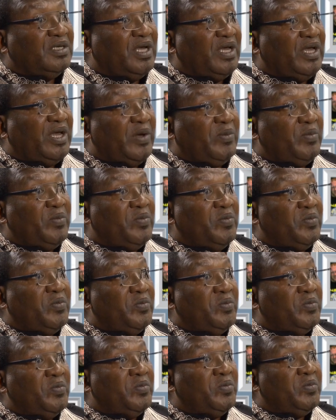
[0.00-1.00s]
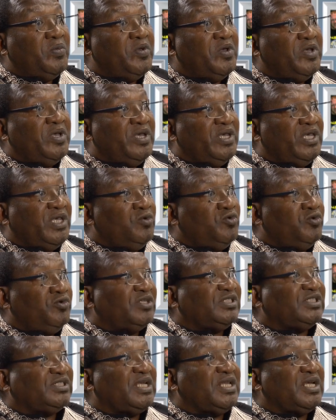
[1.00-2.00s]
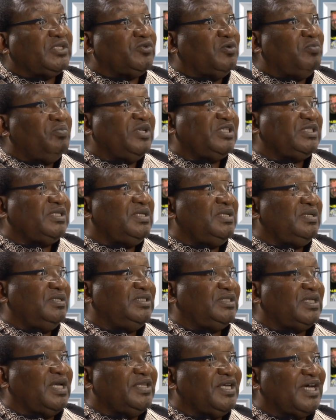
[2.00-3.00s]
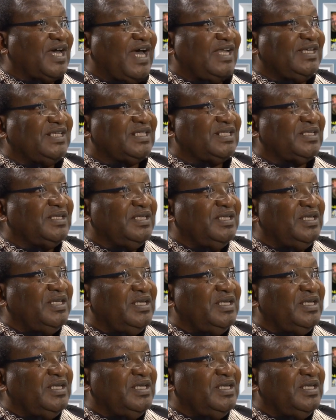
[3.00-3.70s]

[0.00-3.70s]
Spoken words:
He would not send us on mission inside the country